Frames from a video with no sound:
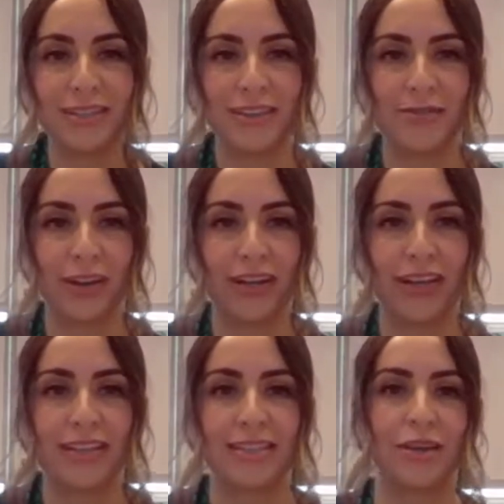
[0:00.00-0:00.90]
of our
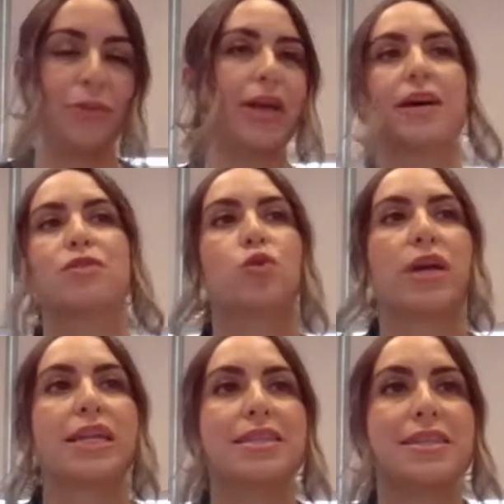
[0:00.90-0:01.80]
guests that we have
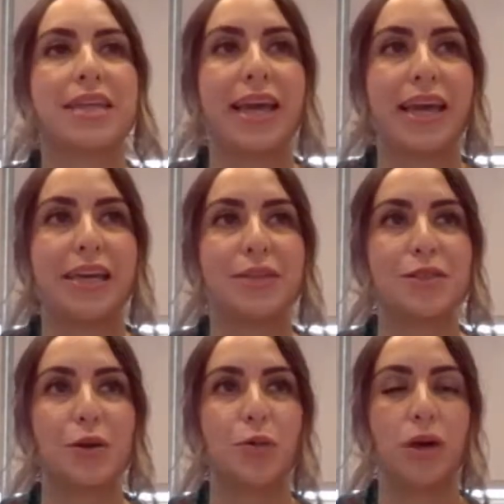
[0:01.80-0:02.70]
joining today.
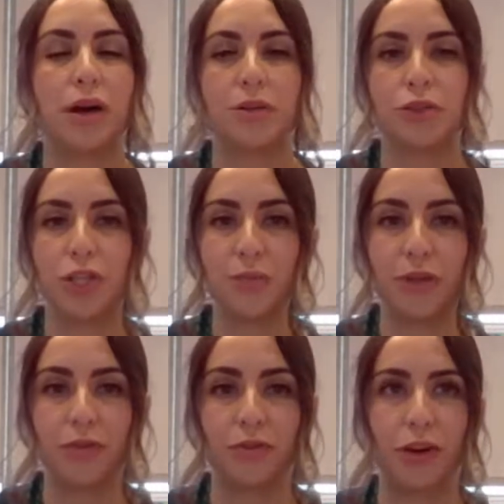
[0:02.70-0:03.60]
So I'll jump
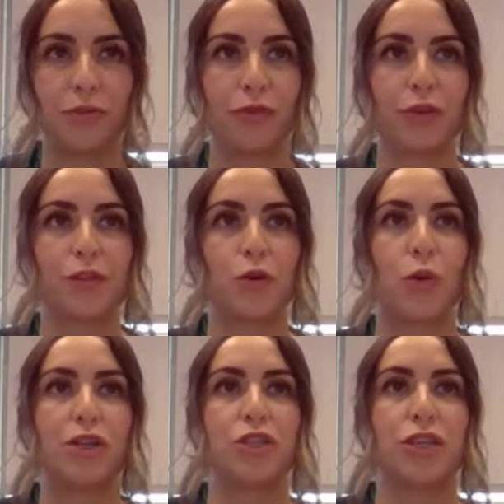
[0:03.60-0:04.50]
in for our first
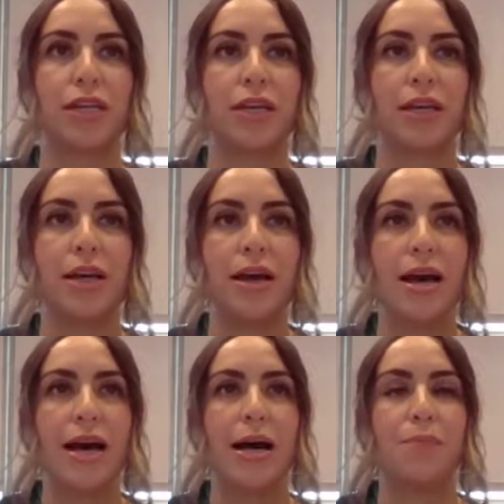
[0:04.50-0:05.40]
question.
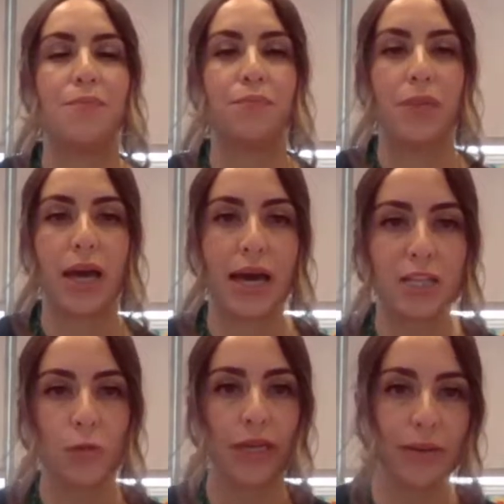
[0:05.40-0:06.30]

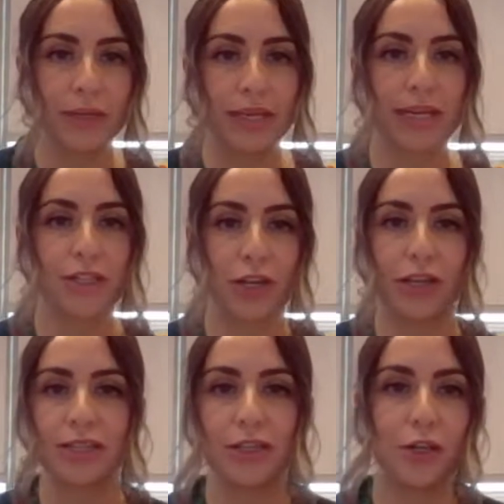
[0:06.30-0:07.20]
As we
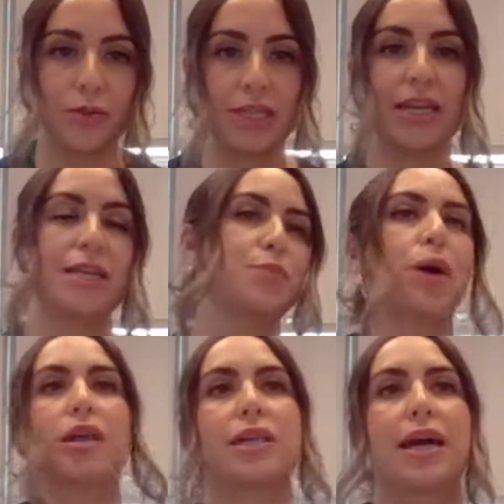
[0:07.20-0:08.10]
kickstart, today's
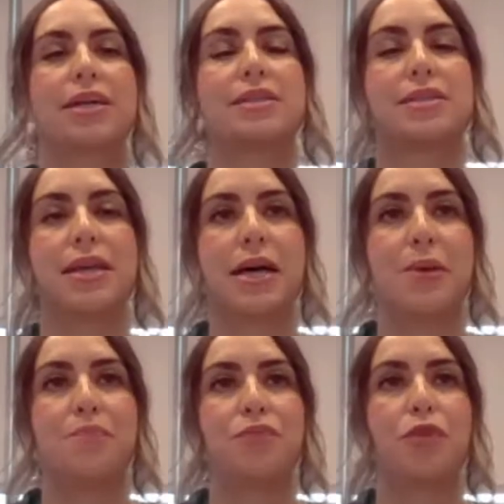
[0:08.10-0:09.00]

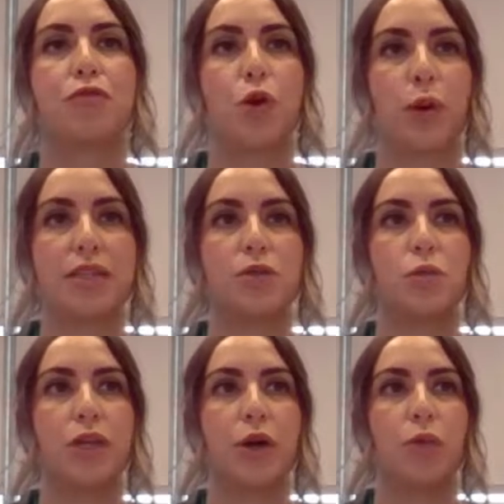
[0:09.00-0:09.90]
podcast focus,
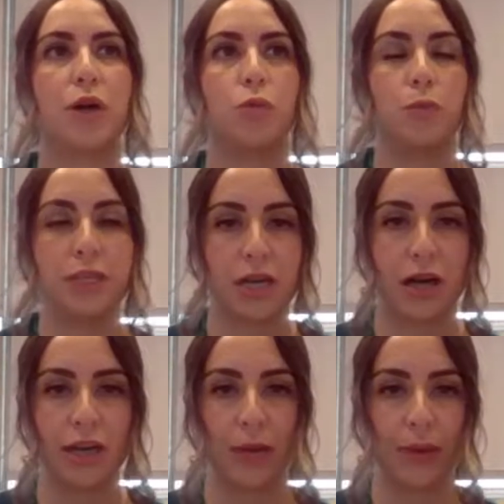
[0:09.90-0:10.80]
we know that we'll be
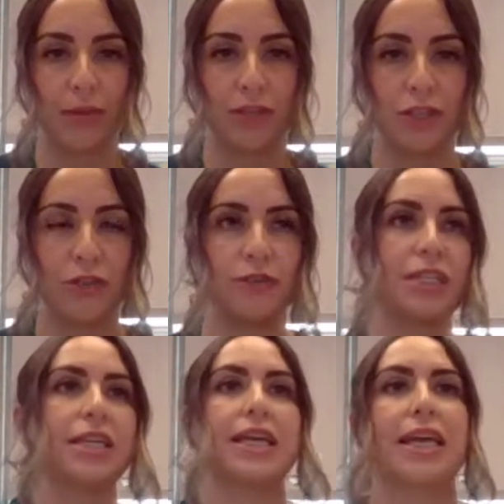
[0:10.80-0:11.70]
talking about the
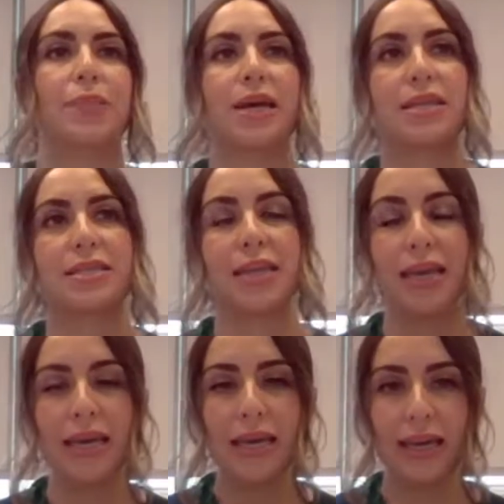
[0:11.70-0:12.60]
shifting dynamics
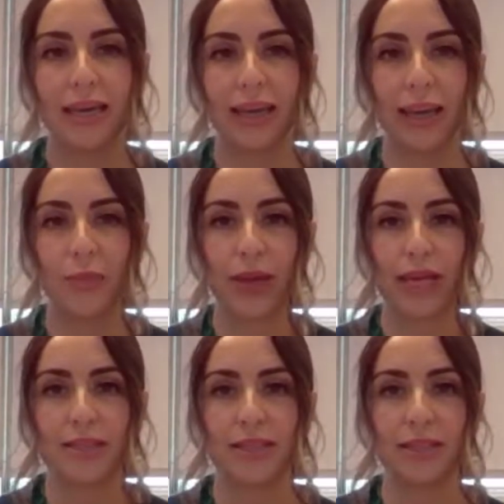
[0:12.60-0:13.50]
in
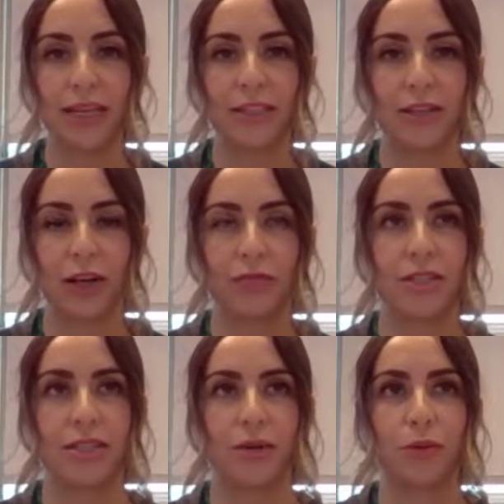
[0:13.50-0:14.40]
campaigns and elected
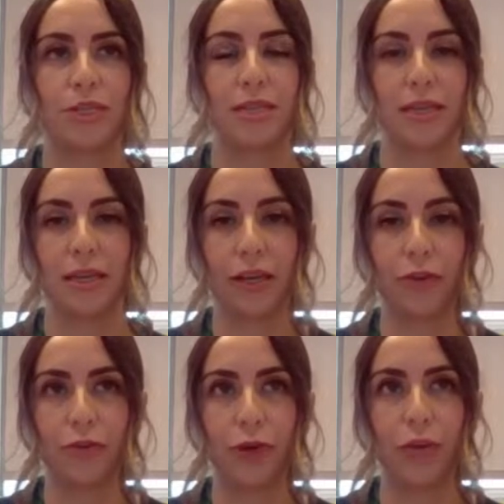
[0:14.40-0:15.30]
office that we're seeing
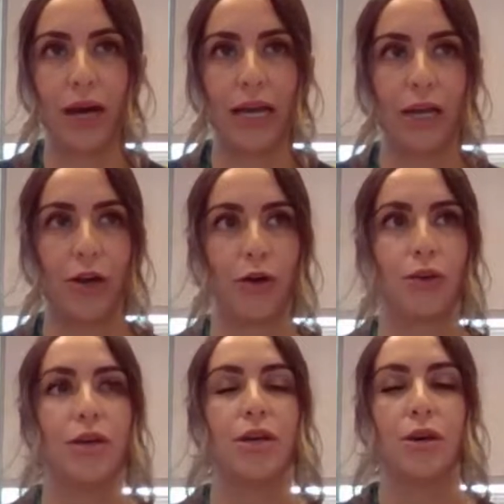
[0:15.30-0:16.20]
here throughout
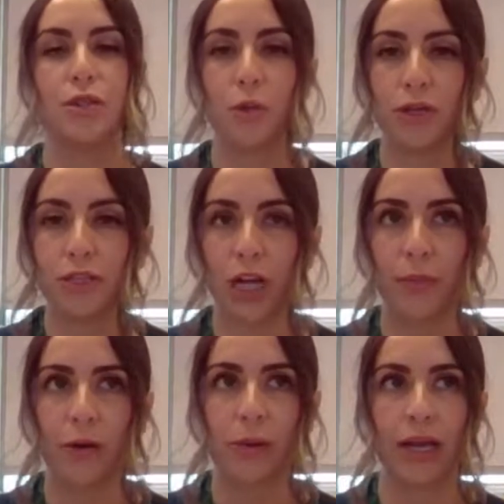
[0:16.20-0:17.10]
Idaho. So I want to start
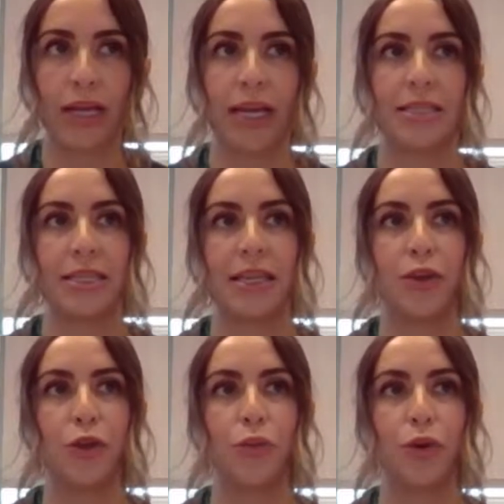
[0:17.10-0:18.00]
by recognizing
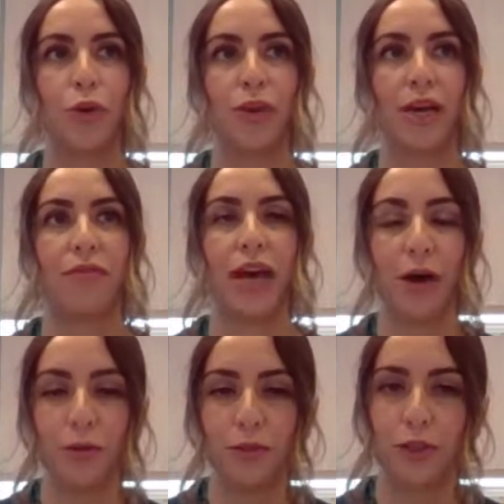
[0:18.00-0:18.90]
that you both have
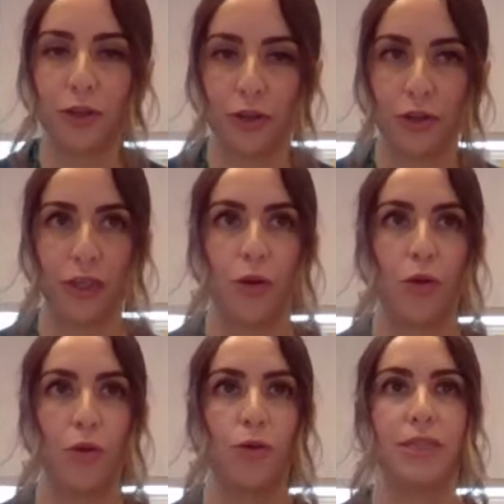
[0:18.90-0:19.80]
held or currently
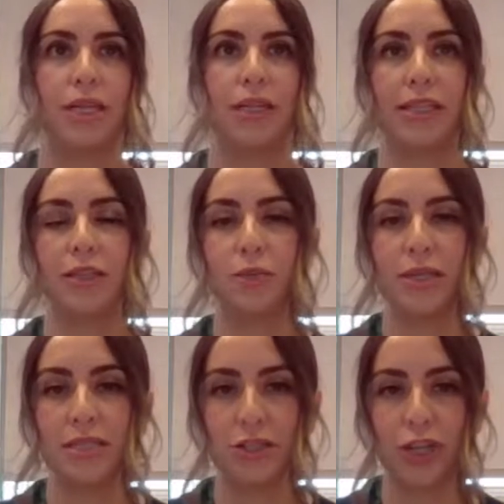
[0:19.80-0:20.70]
hold an elected
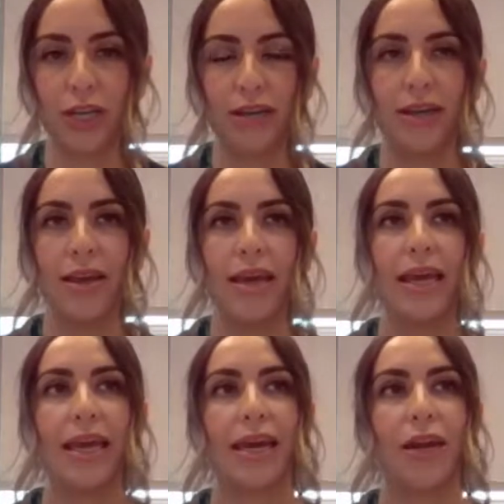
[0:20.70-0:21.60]
position.
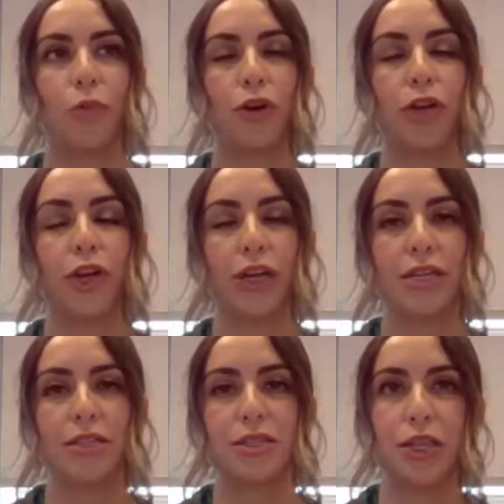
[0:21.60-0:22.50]
And we're
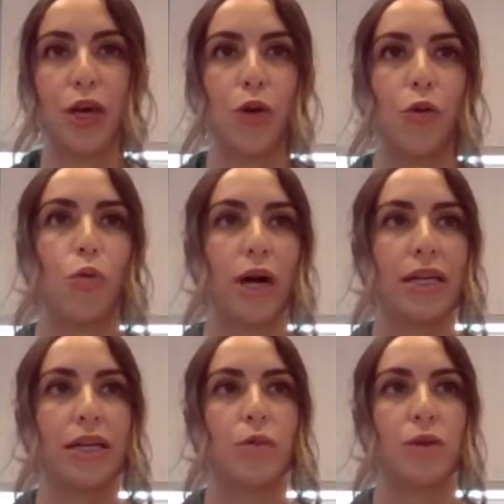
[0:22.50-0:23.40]
curious to know,
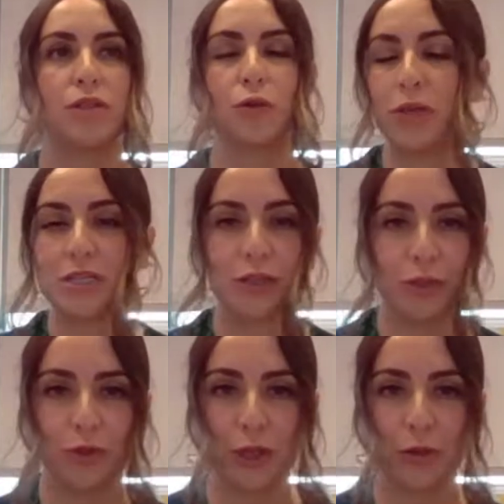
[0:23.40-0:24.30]
what was the reason
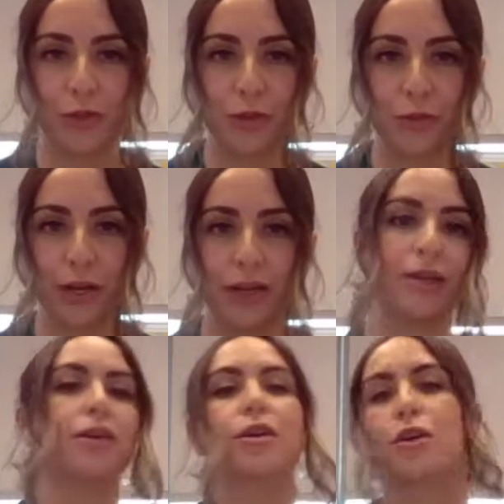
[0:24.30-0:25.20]
you chose to run
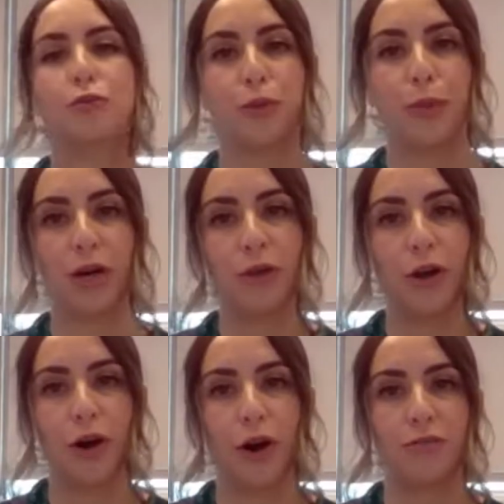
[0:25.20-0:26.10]
for public
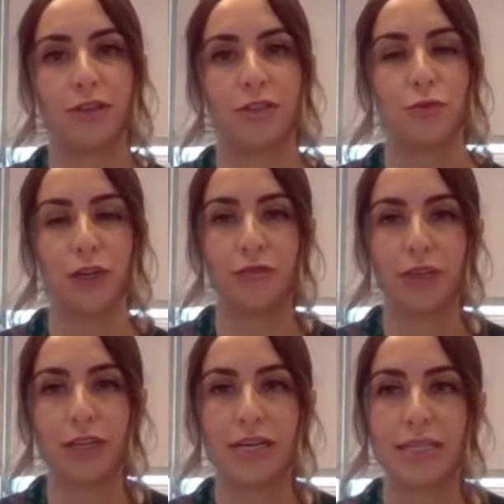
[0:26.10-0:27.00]
office? Sort of
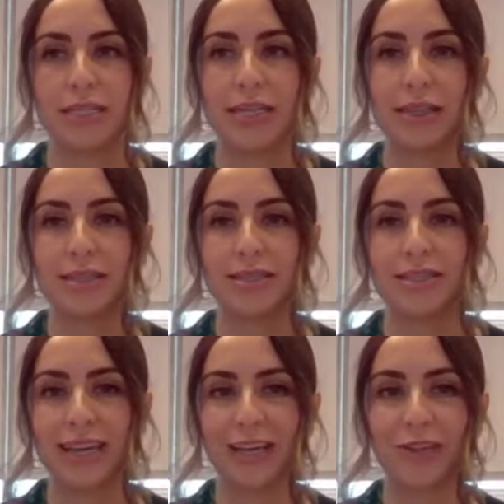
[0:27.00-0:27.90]
a set the
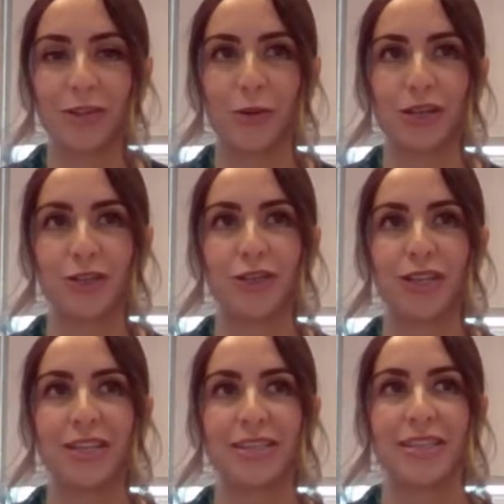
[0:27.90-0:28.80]
stage
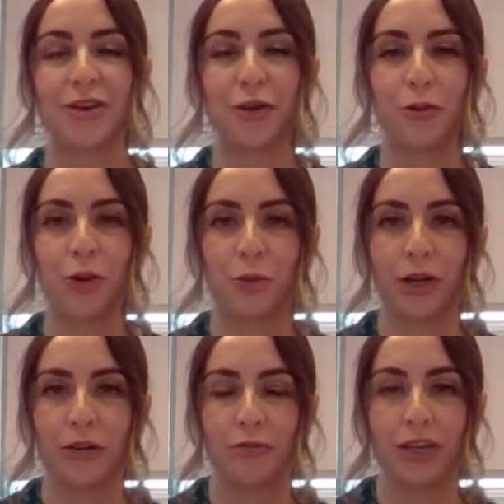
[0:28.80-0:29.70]
question. And Senator
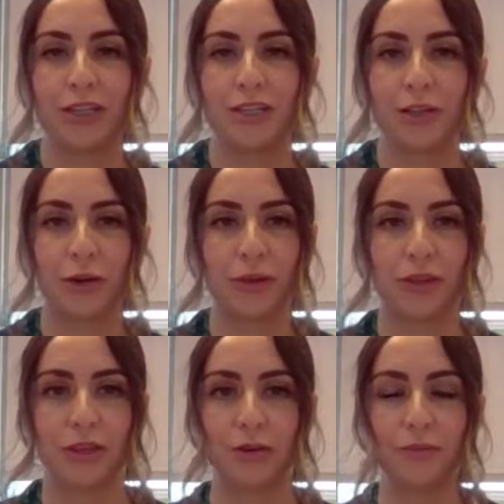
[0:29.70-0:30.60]
Woodward, if we could start
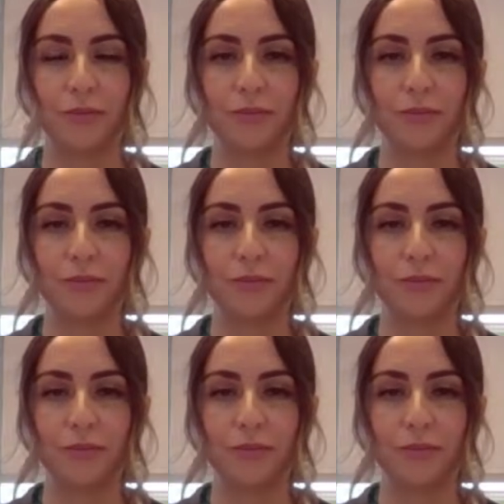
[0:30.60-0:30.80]
with you.